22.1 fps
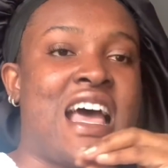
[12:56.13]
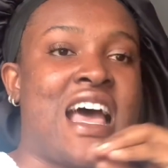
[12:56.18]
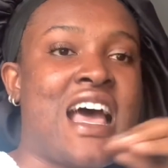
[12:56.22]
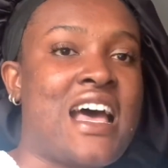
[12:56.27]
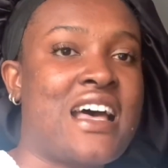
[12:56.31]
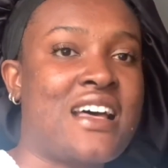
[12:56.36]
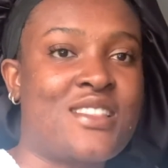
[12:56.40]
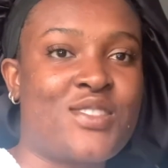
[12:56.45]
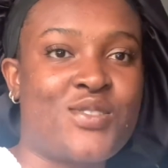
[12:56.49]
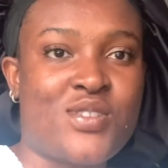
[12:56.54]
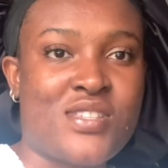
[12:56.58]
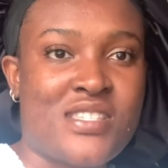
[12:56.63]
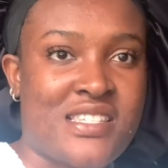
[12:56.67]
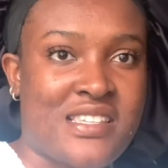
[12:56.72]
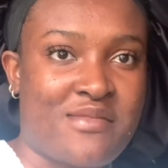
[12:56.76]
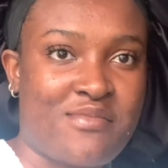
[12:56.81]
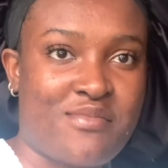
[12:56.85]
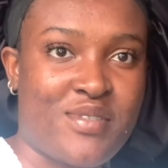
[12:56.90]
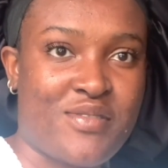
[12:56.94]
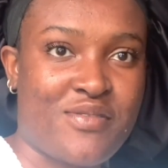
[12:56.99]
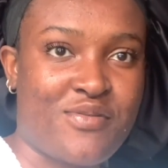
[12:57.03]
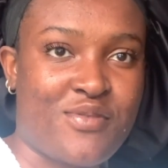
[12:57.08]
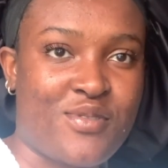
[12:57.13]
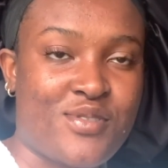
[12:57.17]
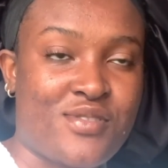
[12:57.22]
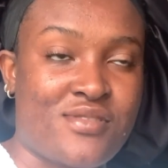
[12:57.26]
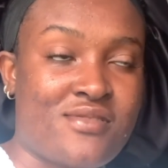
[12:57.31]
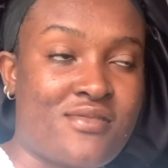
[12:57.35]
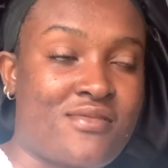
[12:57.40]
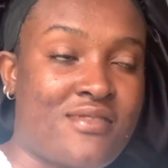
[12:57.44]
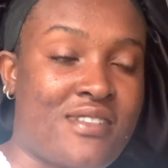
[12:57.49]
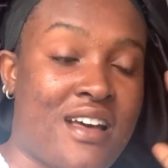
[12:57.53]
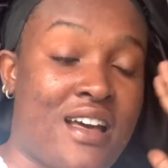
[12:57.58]
I had not seen before.
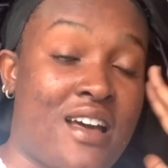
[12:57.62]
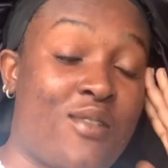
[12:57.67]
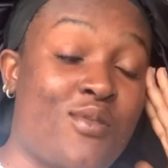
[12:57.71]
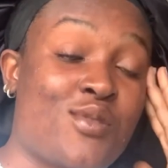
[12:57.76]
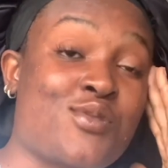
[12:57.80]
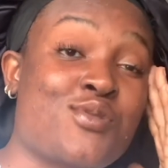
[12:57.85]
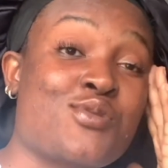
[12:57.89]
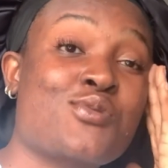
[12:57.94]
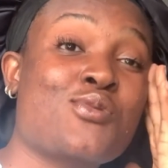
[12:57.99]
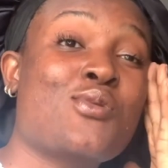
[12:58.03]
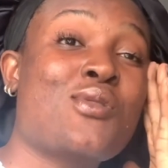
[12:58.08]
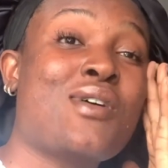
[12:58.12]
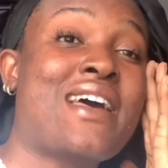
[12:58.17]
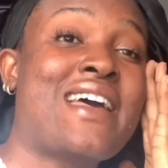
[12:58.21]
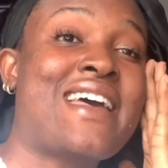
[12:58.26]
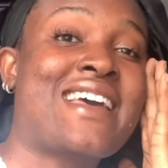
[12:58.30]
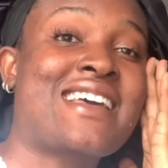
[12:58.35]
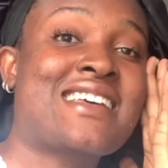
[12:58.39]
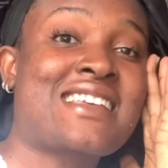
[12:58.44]
So I was so